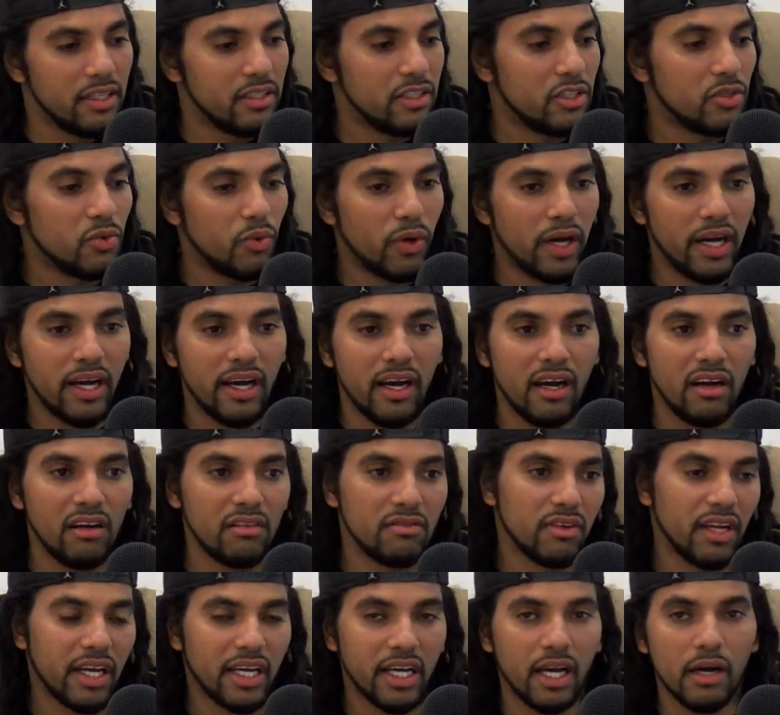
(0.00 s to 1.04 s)
Do I
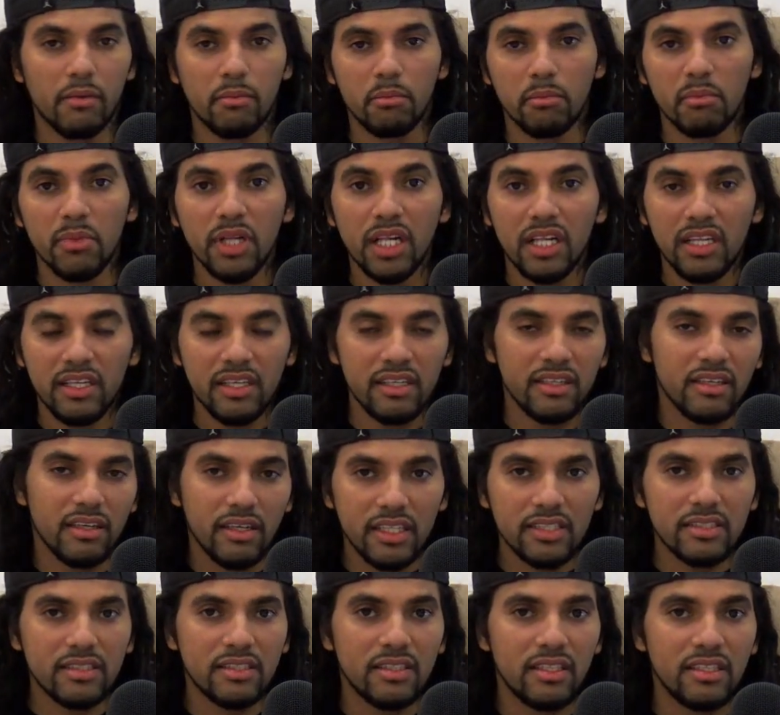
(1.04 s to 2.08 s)
have like 1 million
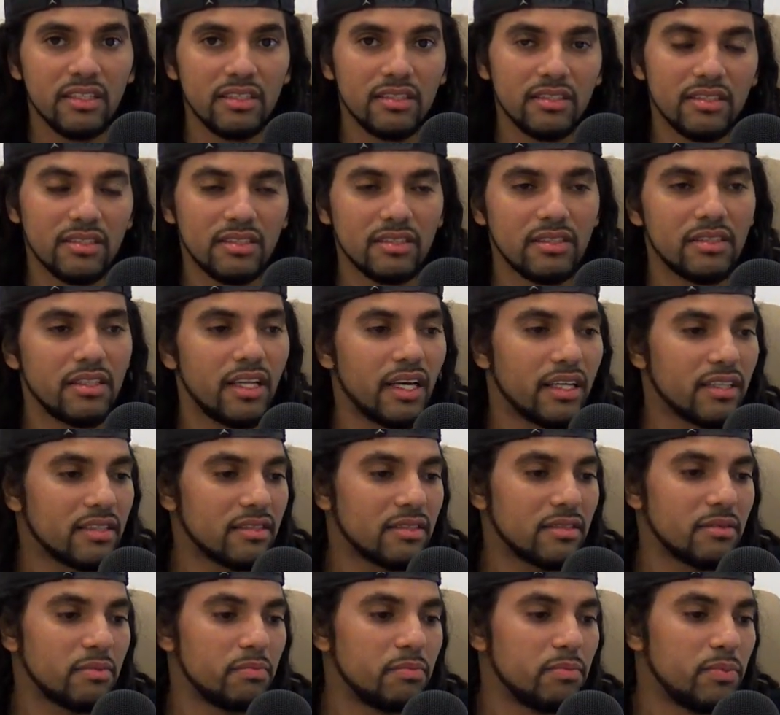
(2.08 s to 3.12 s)
listeners
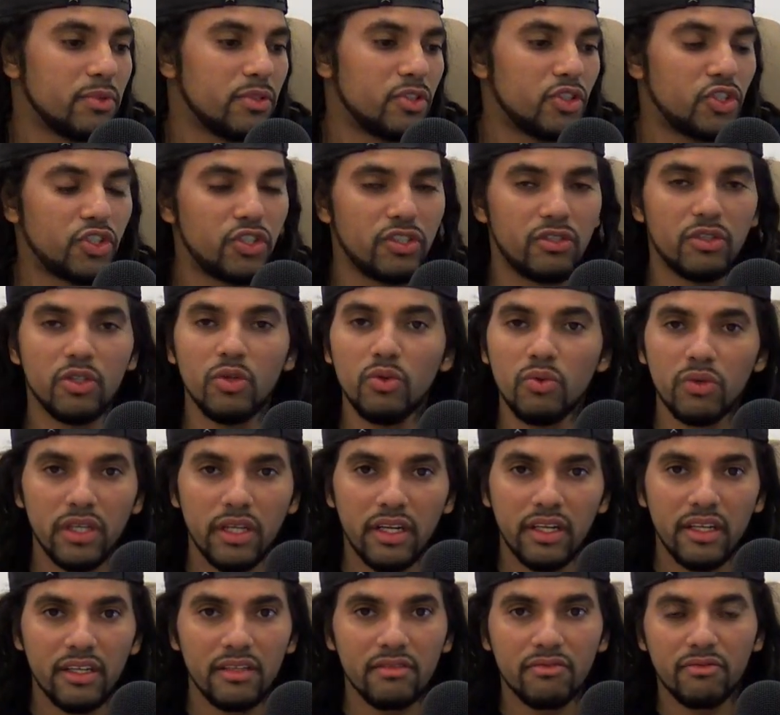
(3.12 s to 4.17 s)
that's
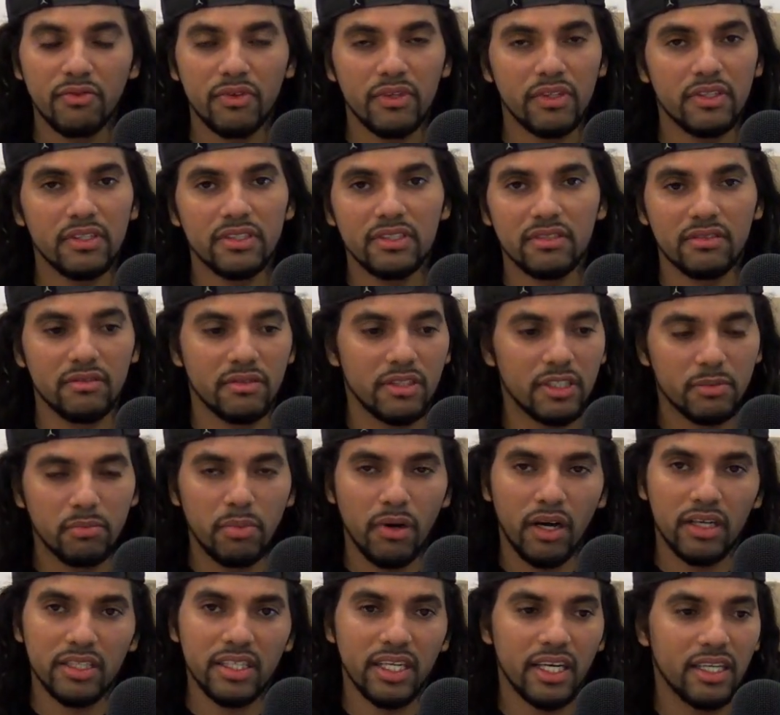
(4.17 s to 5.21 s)
tuning in for this
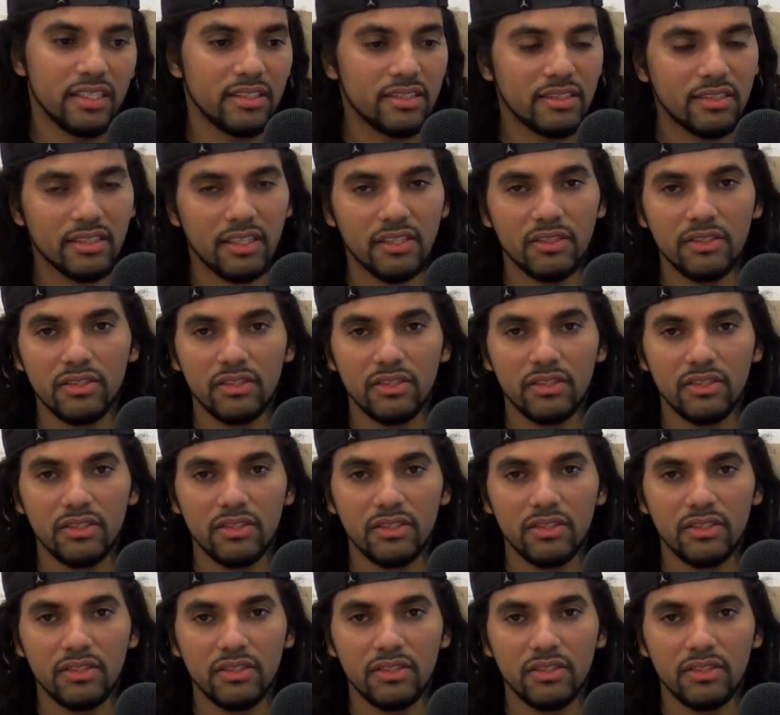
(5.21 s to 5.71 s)
podcast?